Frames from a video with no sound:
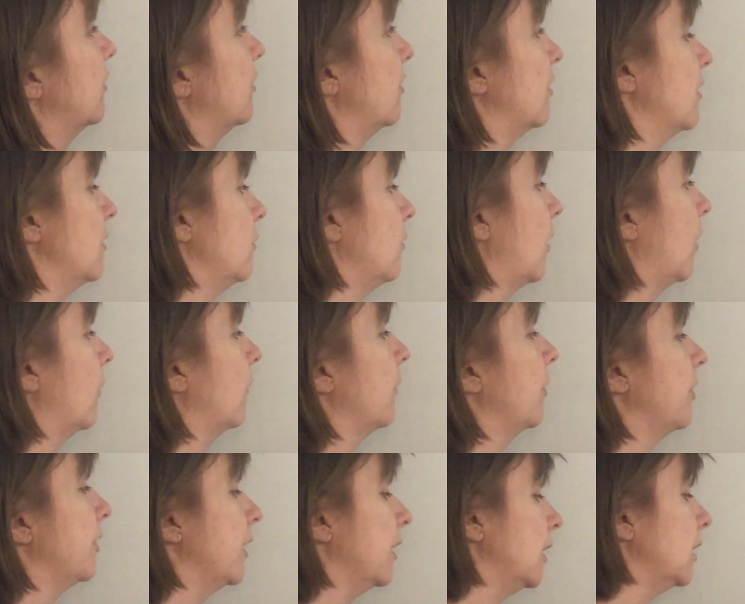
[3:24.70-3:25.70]
to 0.
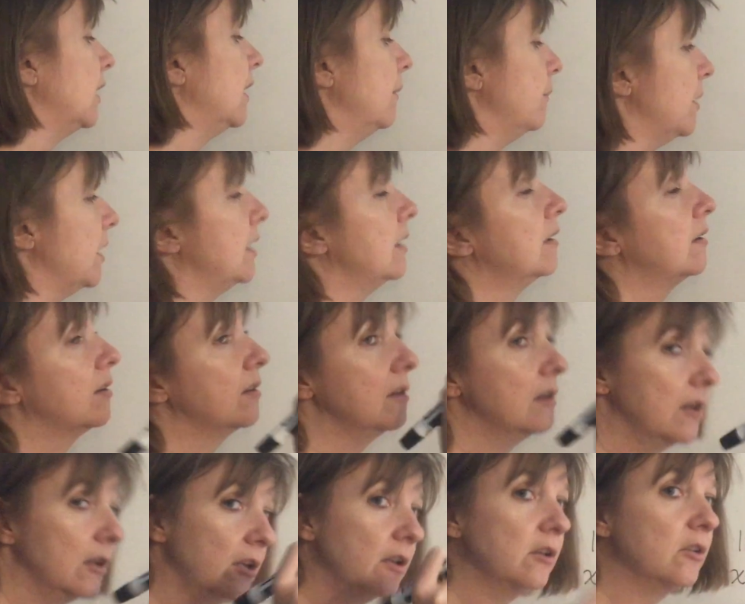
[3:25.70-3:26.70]
The limit
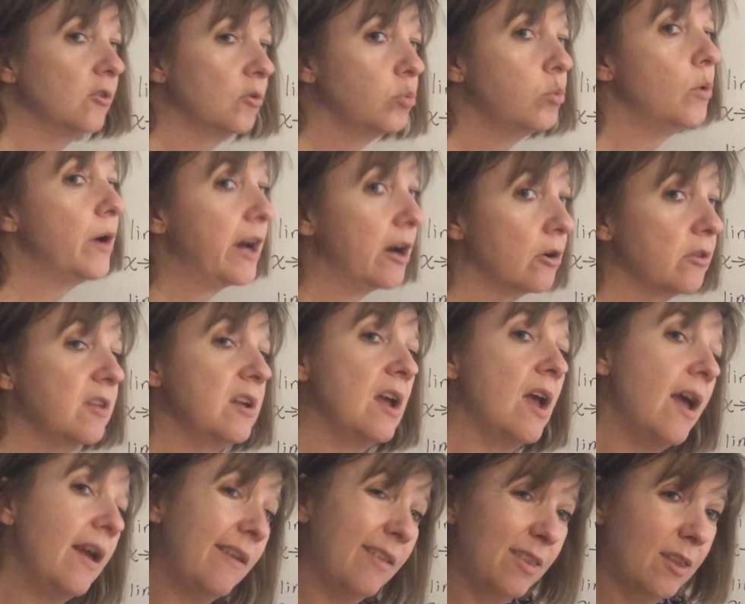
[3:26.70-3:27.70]
is where the
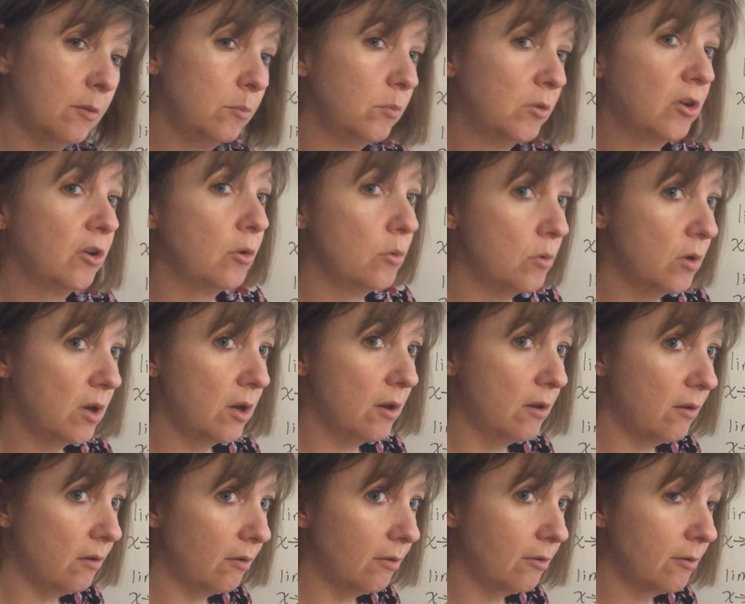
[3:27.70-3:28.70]
asymptote
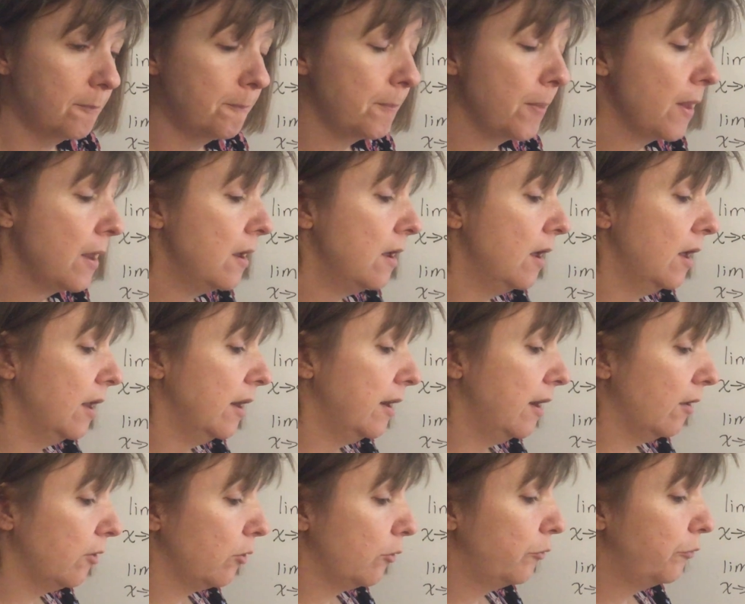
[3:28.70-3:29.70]
is.
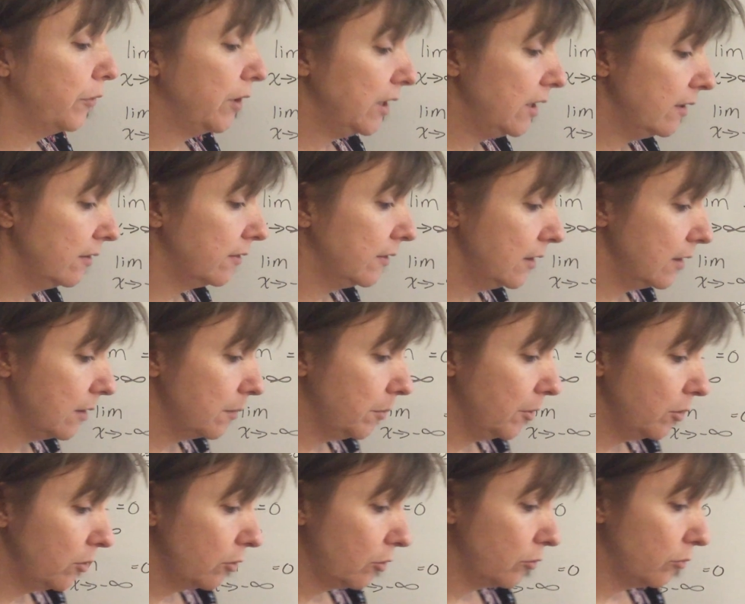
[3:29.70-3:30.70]
Now, the funny thing
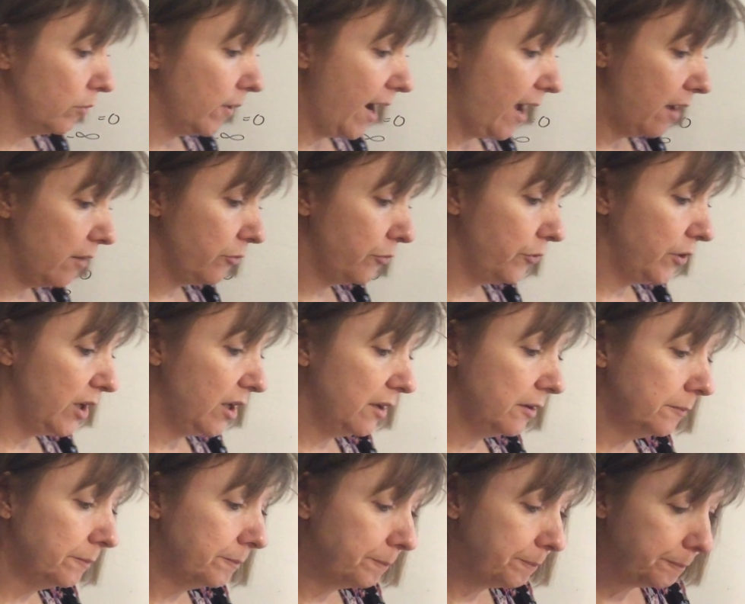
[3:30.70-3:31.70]
about
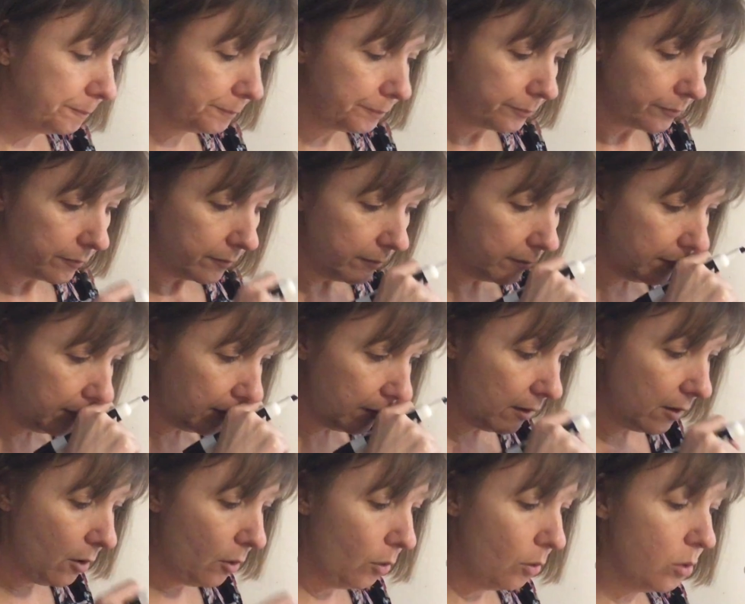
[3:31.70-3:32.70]
graphing
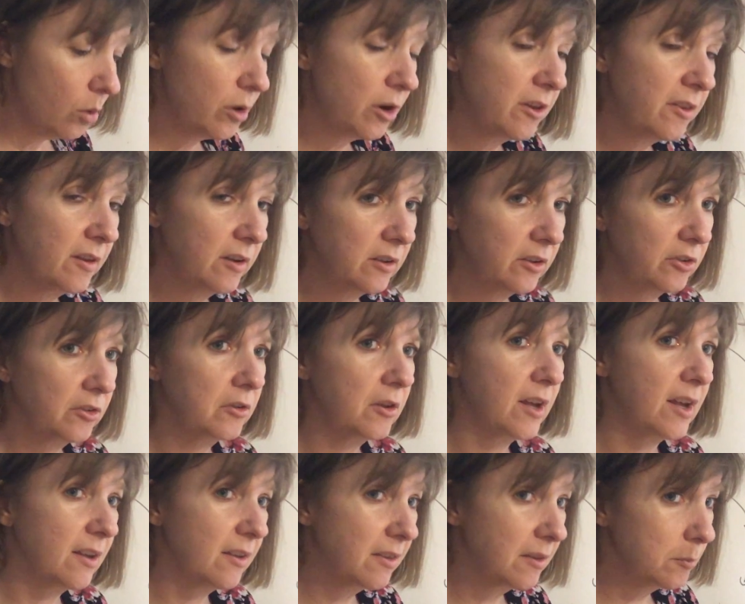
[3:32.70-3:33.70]
a horizontal
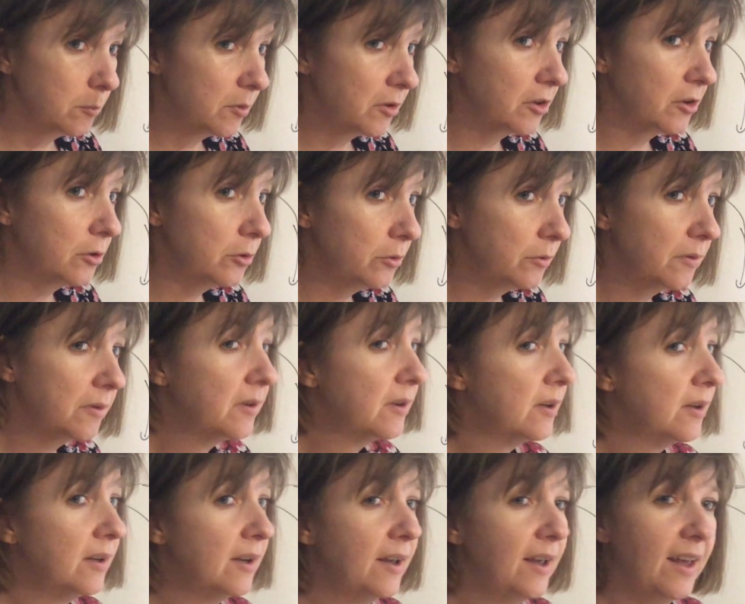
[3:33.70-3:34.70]
asymptote,
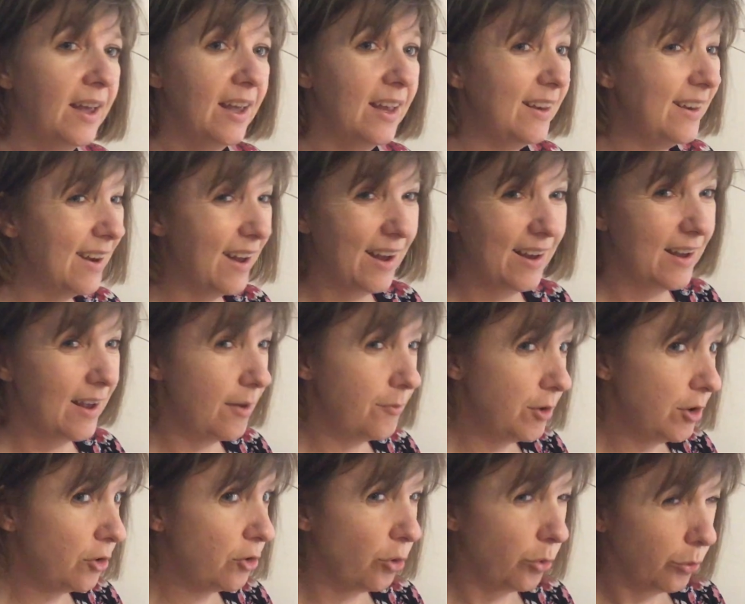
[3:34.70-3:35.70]
and I
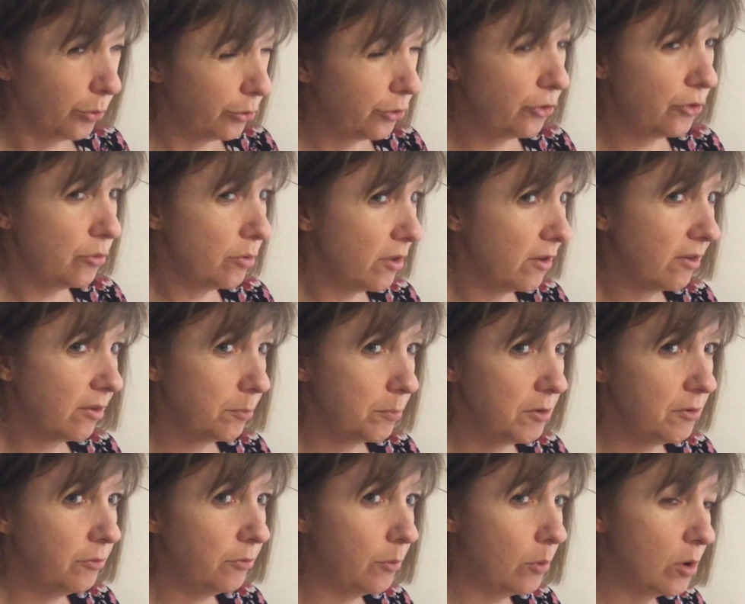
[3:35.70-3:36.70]
haven't told you this
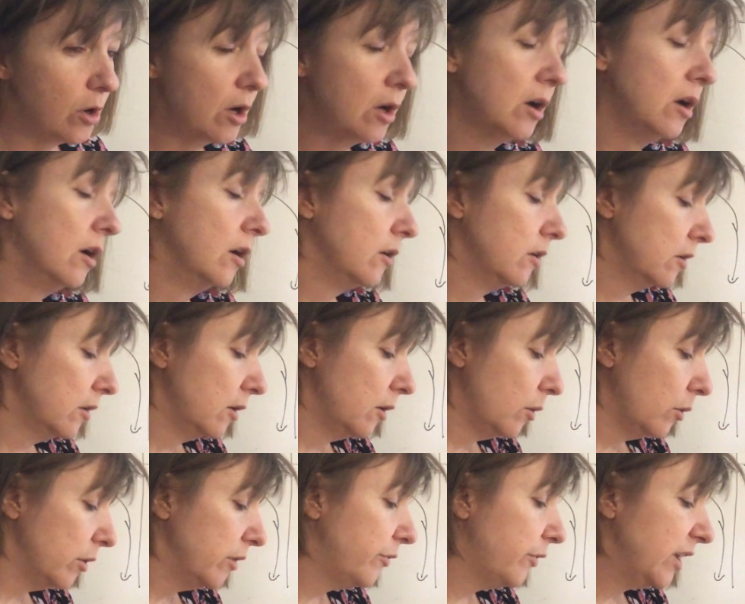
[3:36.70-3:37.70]
before,
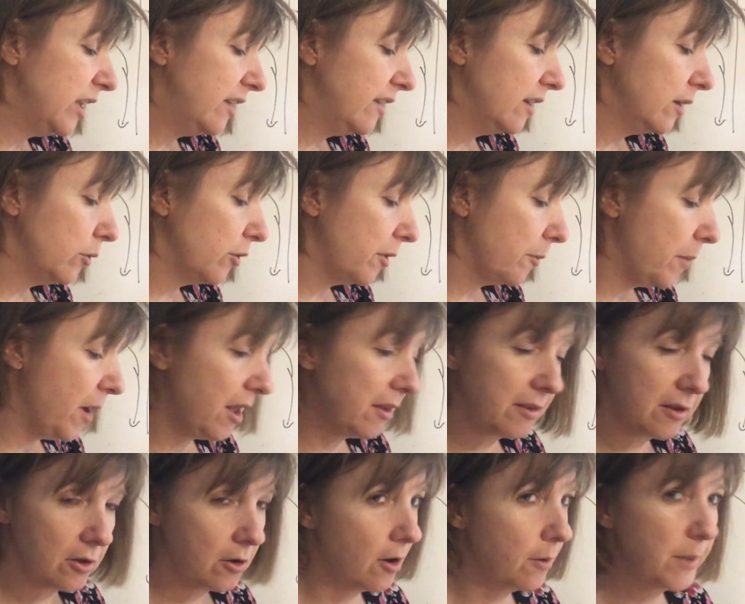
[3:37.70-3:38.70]
or if I did, it was a
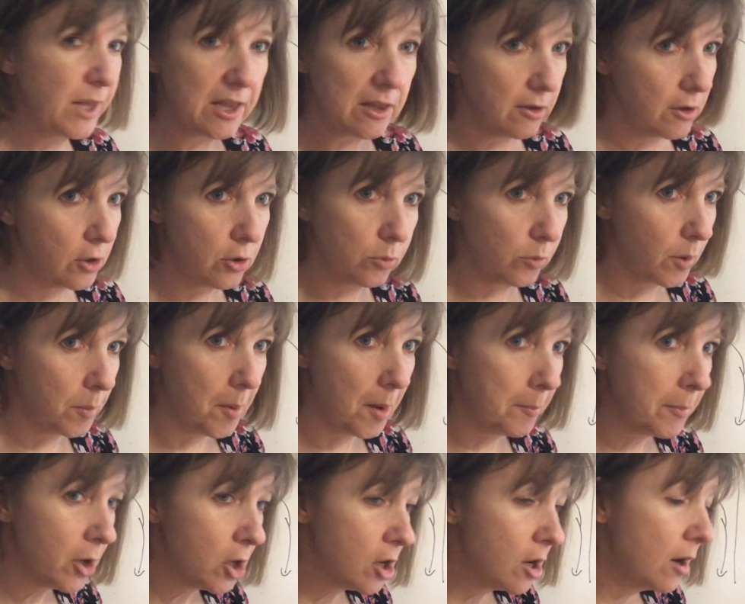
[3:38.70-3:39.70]
passing comment, so you don't
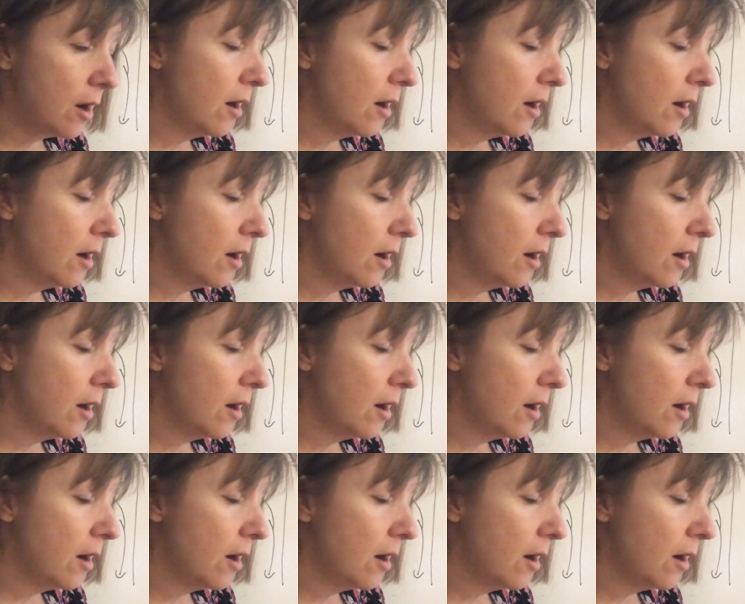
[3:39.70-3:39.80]
remember.